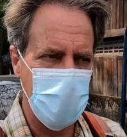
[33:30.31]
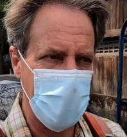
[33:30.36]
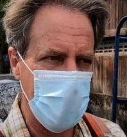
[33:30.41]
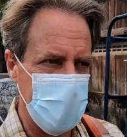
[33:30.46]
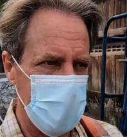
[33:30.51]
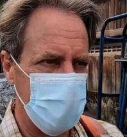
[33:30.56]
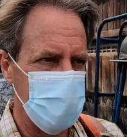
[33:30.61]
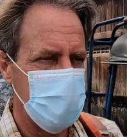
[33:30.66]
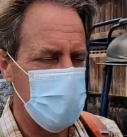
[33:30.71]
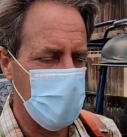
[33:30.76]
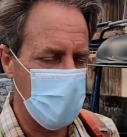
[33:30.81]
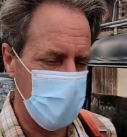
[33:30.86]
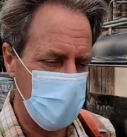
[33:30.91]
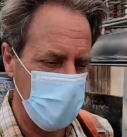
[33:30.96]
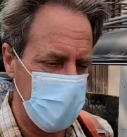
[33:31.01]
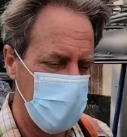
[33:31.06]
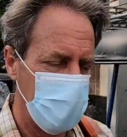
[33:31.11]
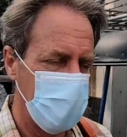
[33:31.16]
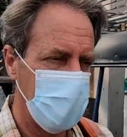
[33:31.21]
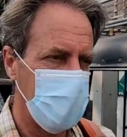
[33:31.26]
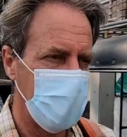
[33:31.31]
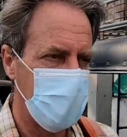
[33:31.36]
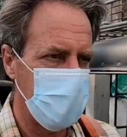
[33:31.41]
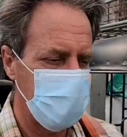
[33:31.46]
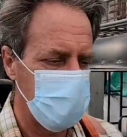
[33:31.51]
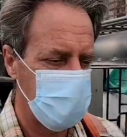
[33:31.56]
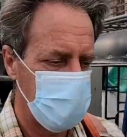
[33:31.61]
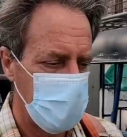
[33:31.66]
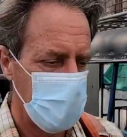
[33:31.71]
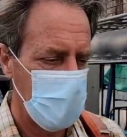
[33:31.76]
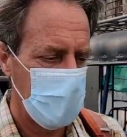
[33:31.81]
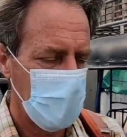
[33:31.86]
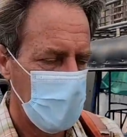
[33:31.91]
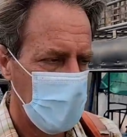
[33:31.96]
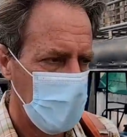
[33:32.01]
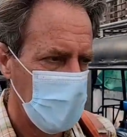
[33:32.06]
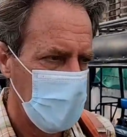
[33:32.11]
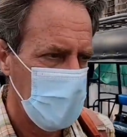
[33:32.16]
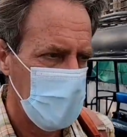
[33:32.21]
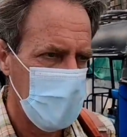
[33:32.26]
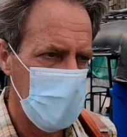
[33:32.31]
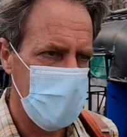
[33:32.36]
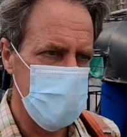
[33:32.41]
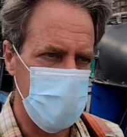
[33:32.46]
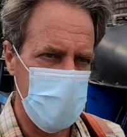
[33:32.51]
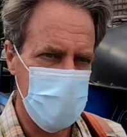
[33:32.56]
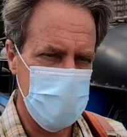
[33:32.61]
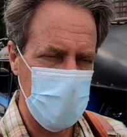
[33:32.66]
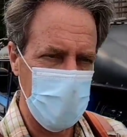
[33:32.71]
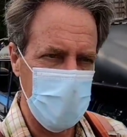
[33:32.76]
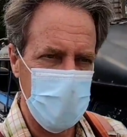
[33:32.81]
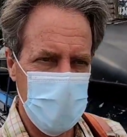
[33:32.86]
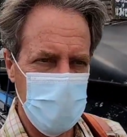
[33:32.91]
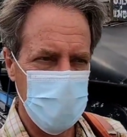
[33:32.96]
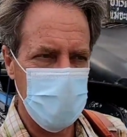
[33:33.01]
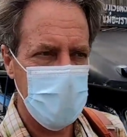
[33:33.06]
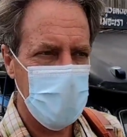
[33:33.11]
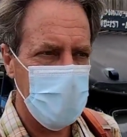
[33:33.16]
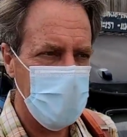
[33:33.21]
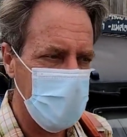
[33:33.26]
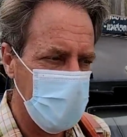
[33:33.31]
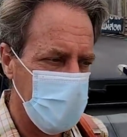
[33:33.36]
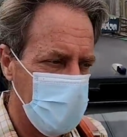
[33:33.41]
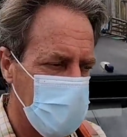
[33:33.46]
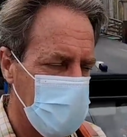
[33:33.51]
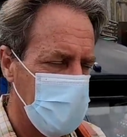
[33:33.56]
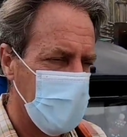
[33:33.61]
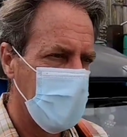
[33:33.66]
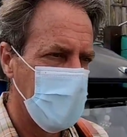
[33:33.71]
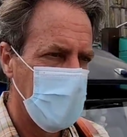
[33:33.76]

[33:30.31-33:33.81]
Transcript: times that we're living in. As I said at the beginning,